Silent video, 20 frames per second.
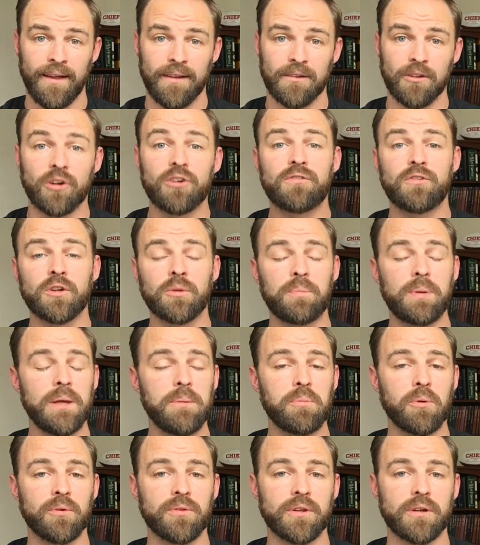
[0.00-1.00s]
Look for the
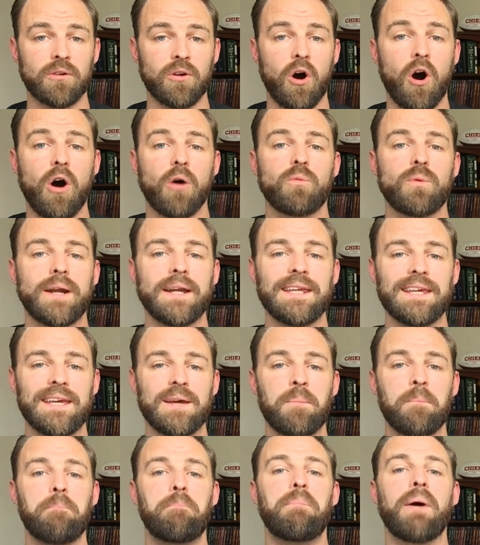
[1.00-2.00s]
people that are already
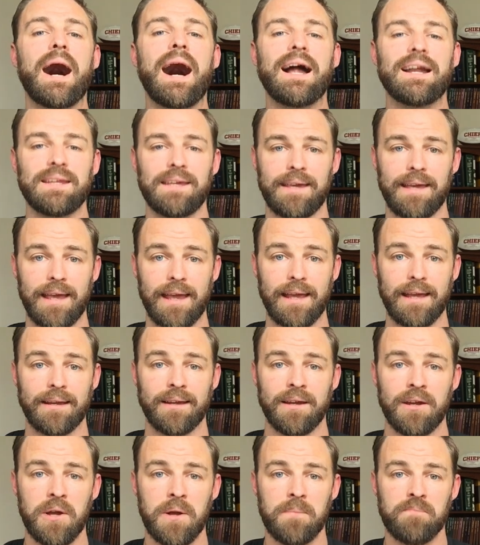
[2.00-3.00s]
embodying